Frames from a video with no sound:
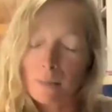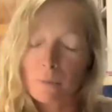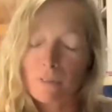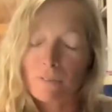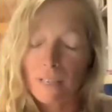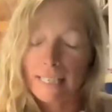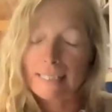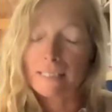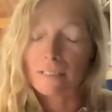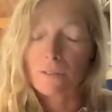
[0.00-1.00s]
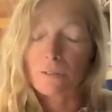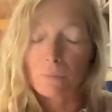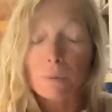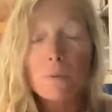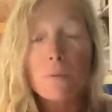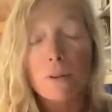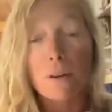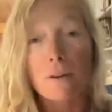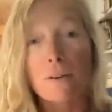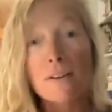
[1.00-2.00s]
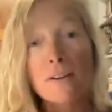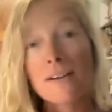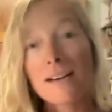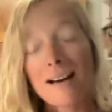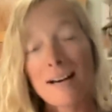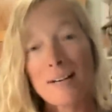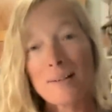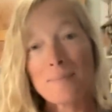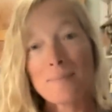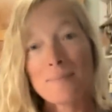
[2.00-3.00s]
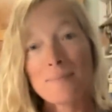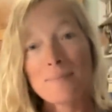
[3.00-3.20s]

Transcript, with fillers: that are provided through the yes. um,